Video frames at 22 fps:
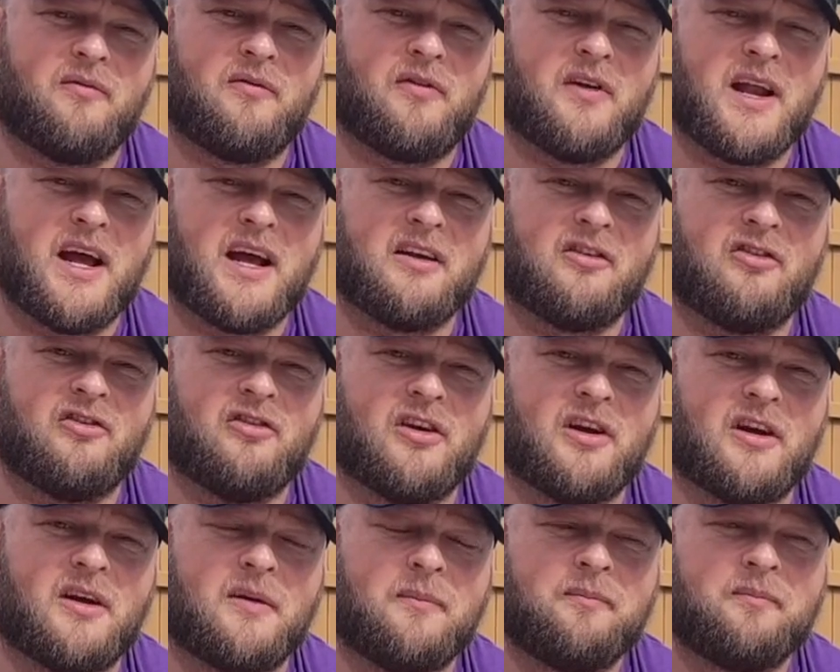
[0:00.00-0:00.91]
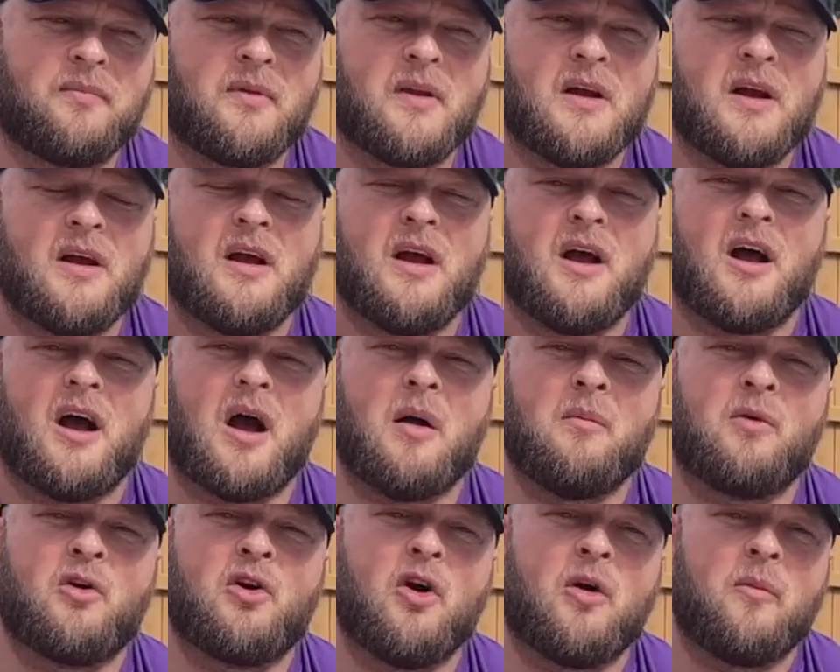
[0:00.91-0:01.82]
next year.
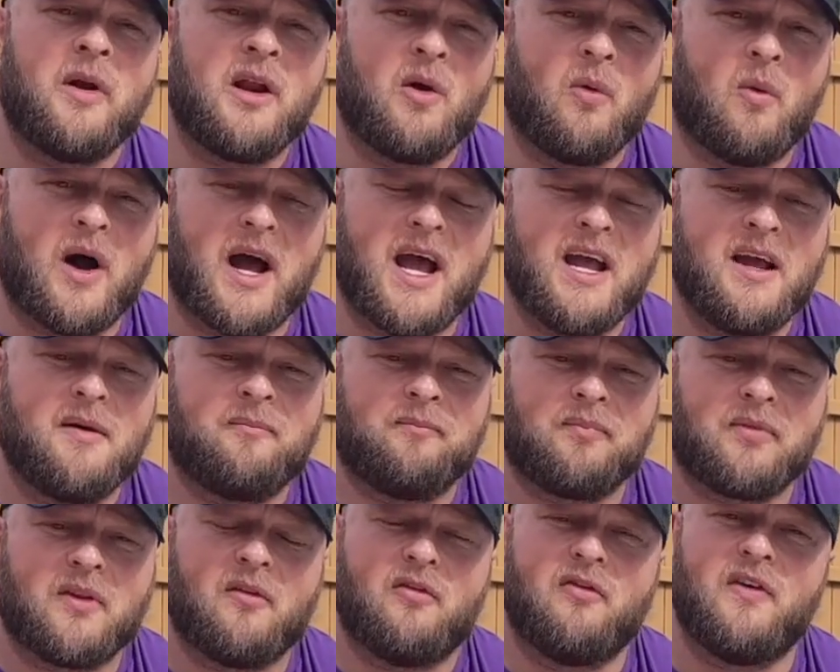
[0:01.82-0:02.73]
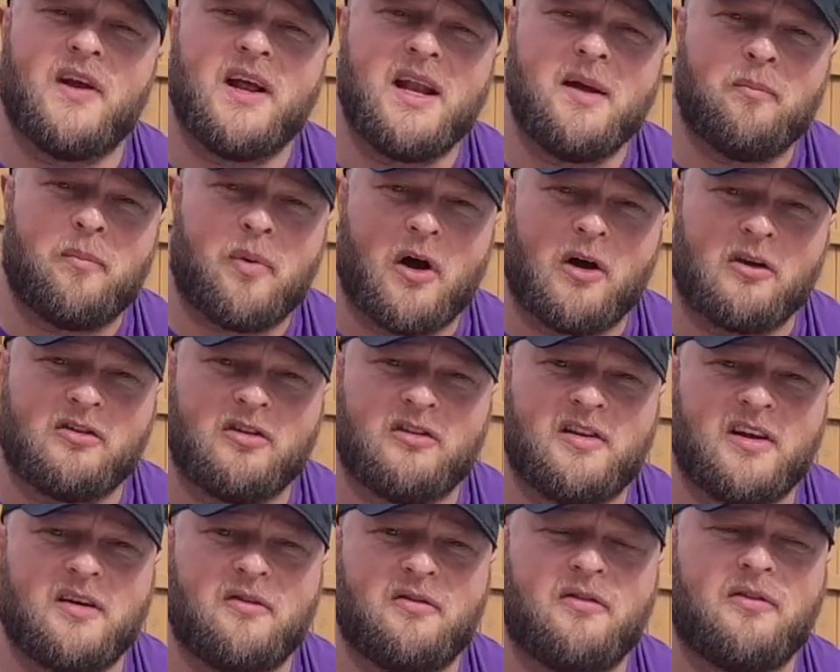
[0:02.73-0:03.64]
I'm coming away feeling
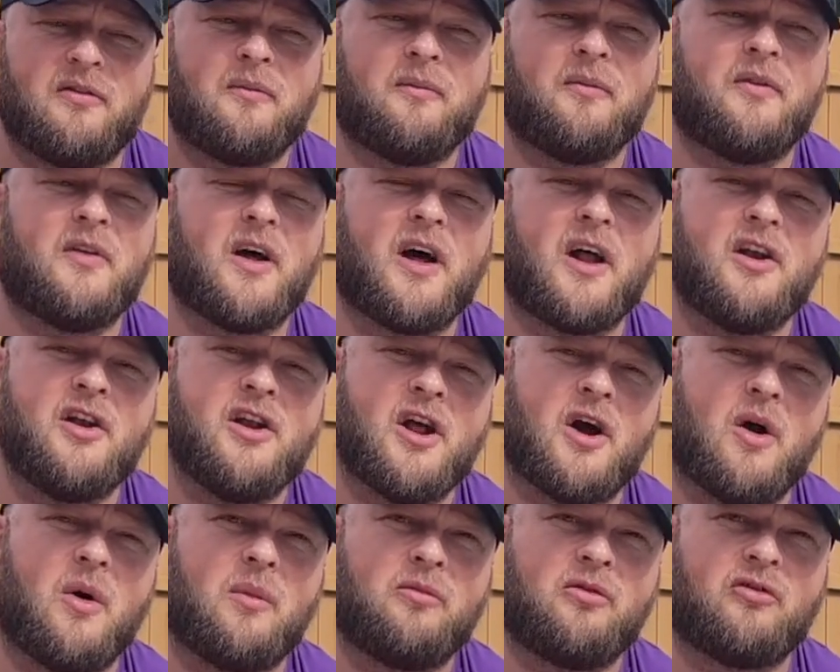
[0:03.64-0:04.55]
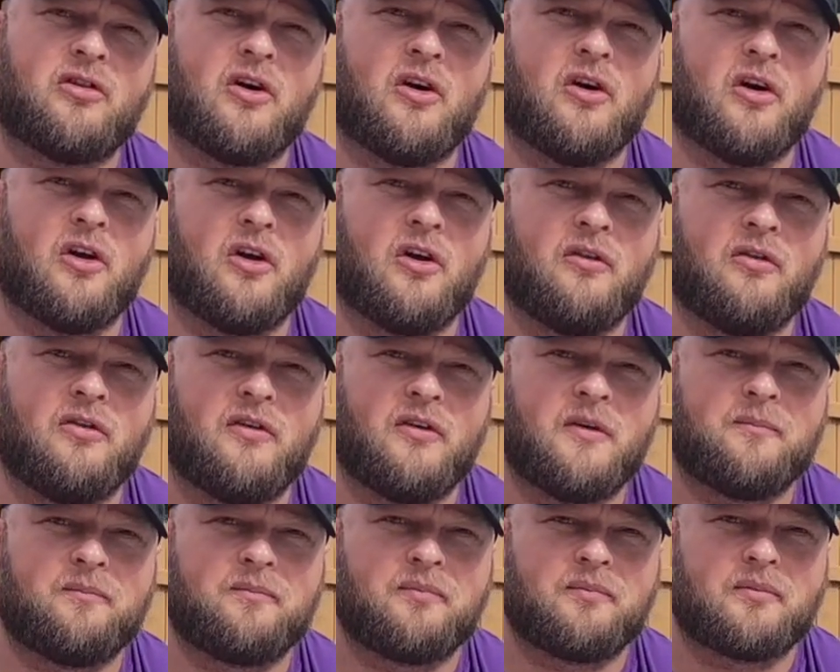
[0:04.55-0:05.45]
positive that I know I'm strong enough
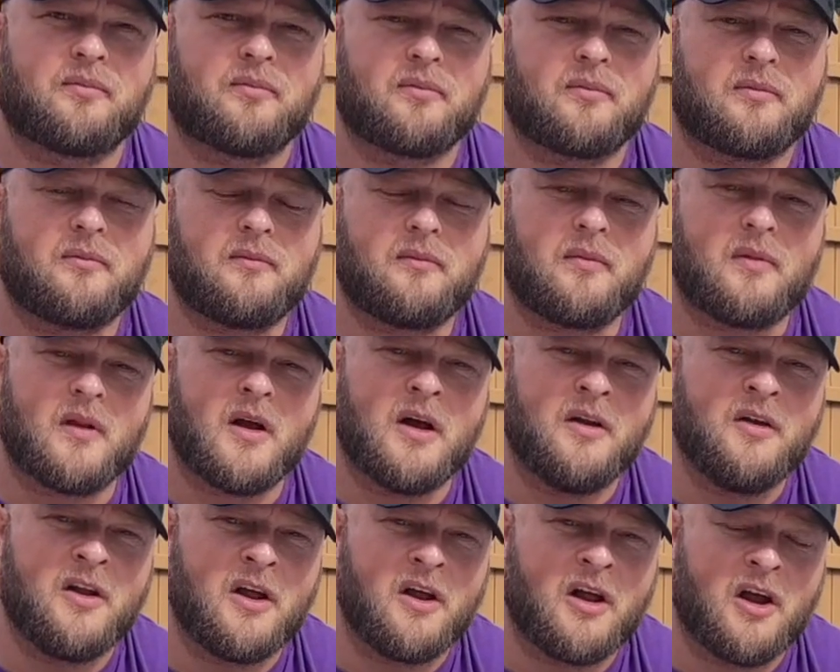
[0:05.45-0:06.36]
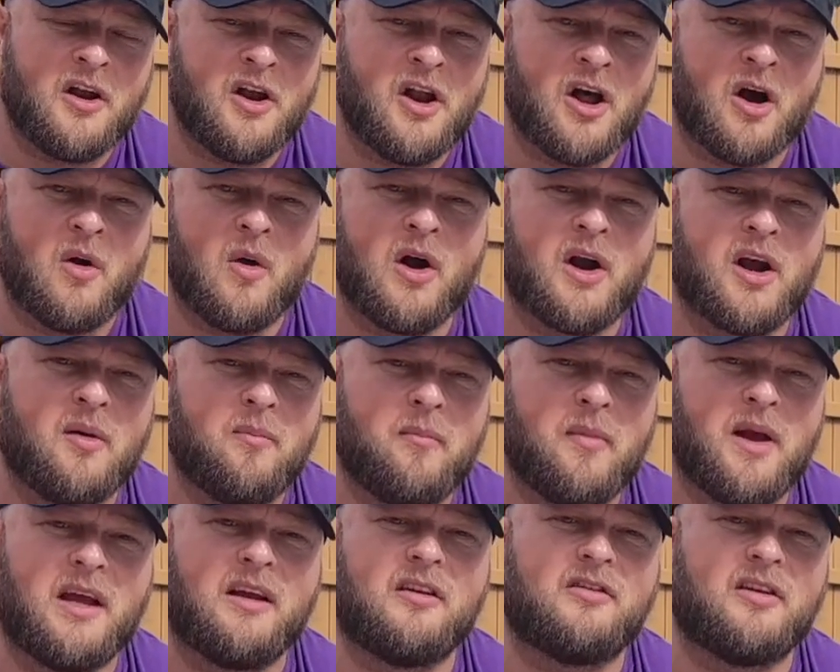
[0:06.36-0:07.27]
and that I know I can
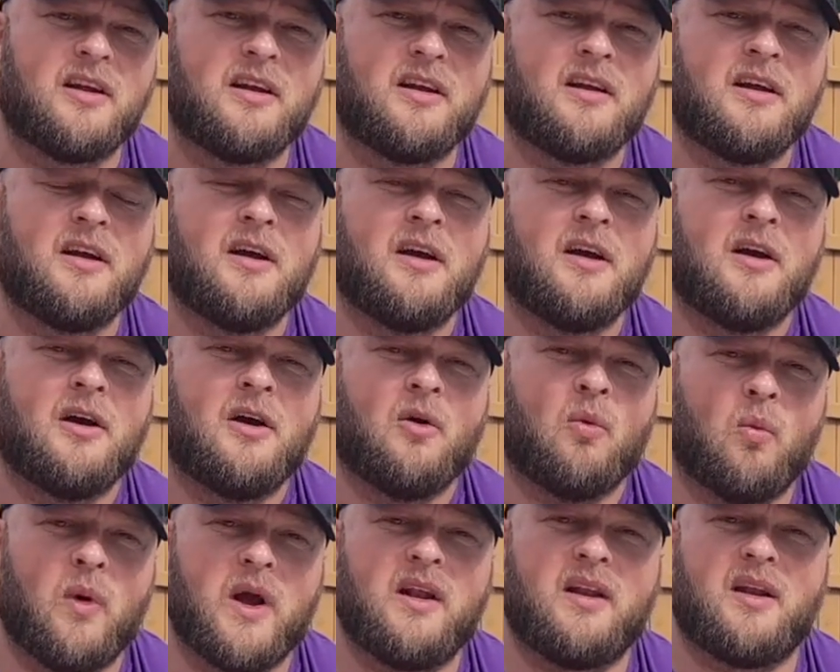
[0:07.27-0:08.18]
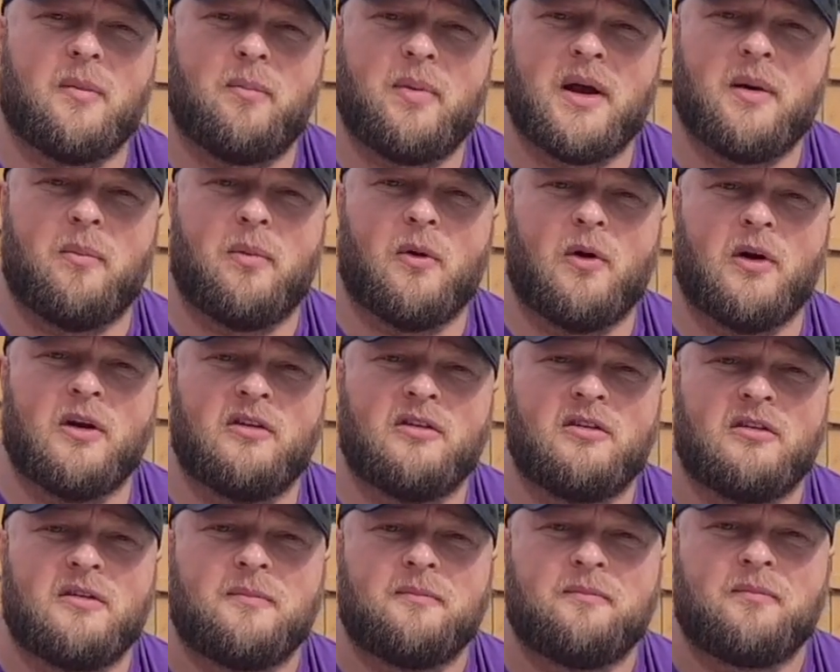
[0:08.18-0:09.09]
mix it with the big boys.